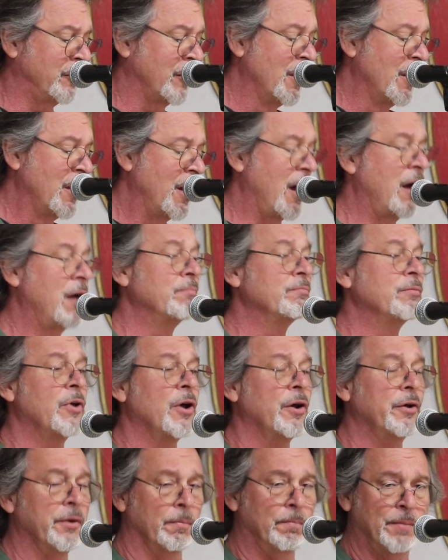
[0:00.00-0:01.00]
I'm
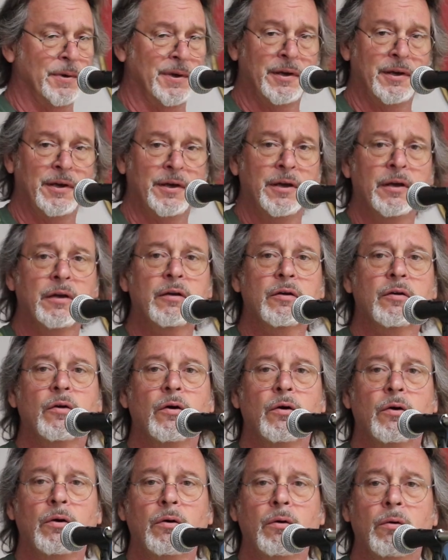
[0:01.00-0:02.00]
gonna pick
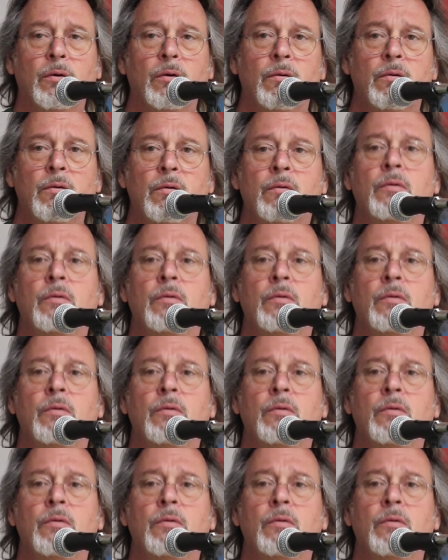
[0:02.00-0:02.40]
coal